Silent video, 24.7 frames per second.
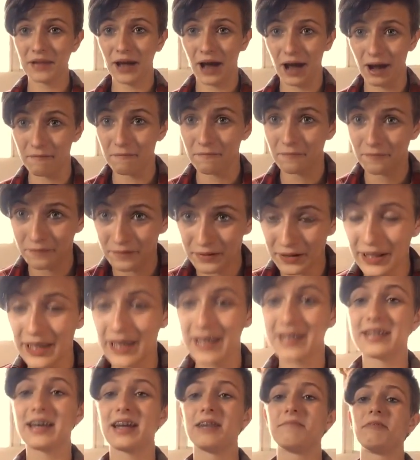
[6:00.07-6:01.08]
I'm really
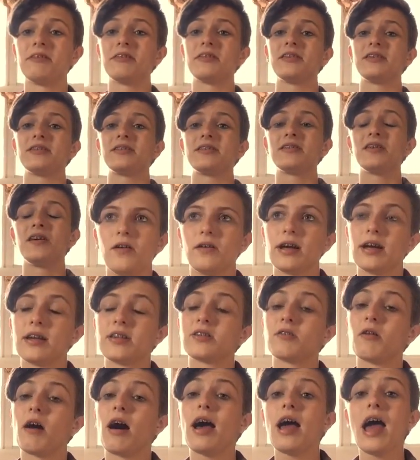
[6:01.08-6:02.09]
excited about this. Okay,
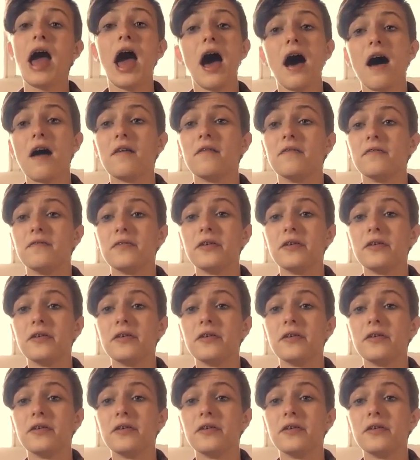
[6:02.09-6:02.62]
so I have